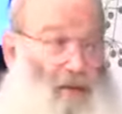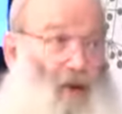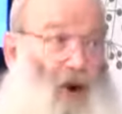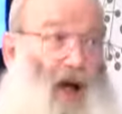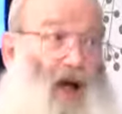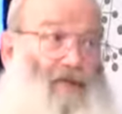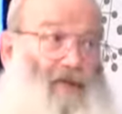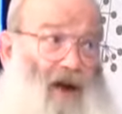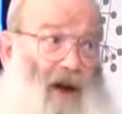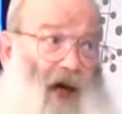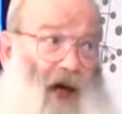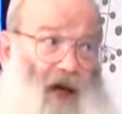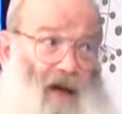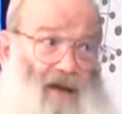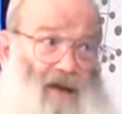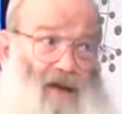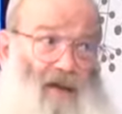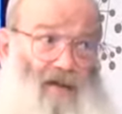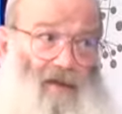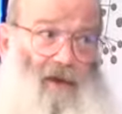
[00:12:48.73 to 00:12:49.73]
the
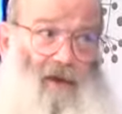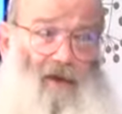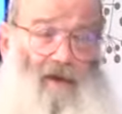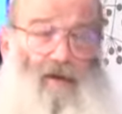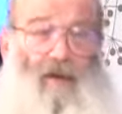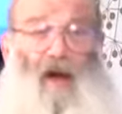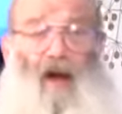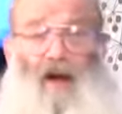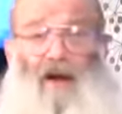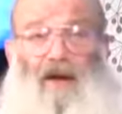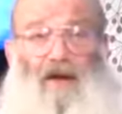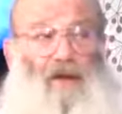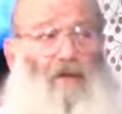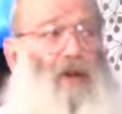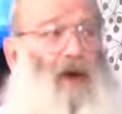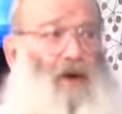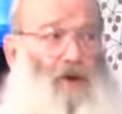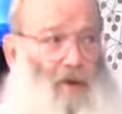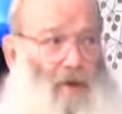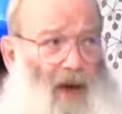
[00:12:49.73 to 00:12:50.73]
provenance of the Quran is
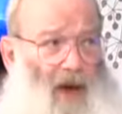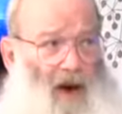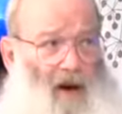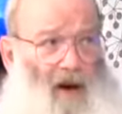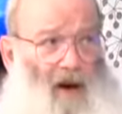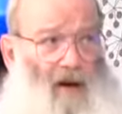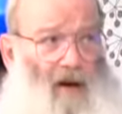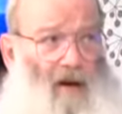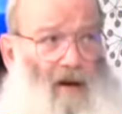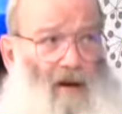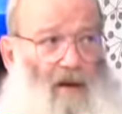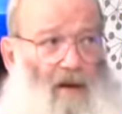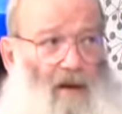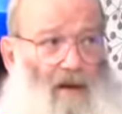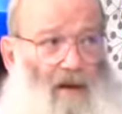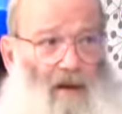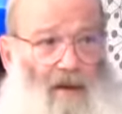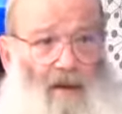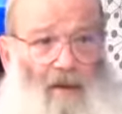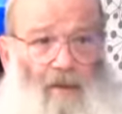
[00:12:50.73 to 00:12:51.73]
much better
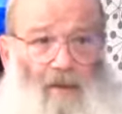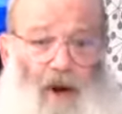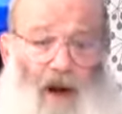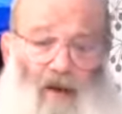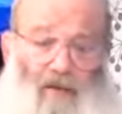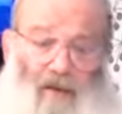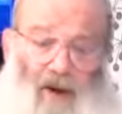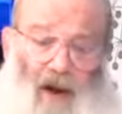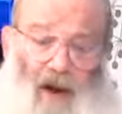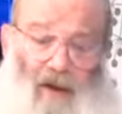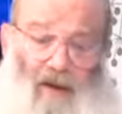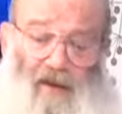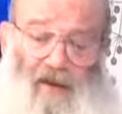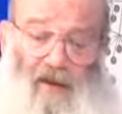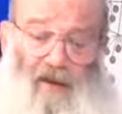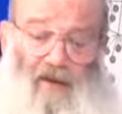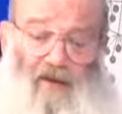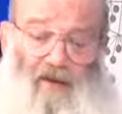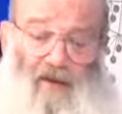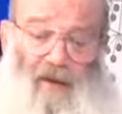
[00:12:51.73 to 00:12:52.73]
than the
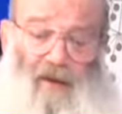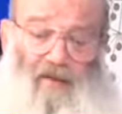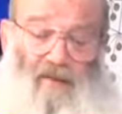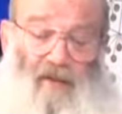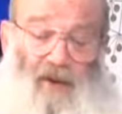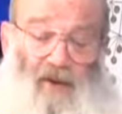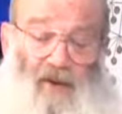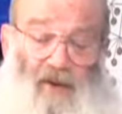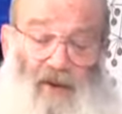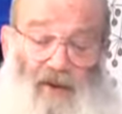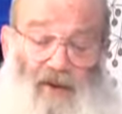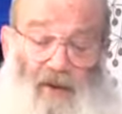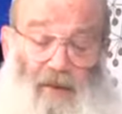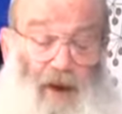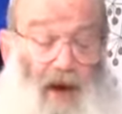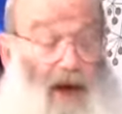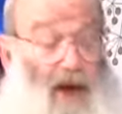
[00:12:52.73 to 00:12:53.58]
provenance of, of most of the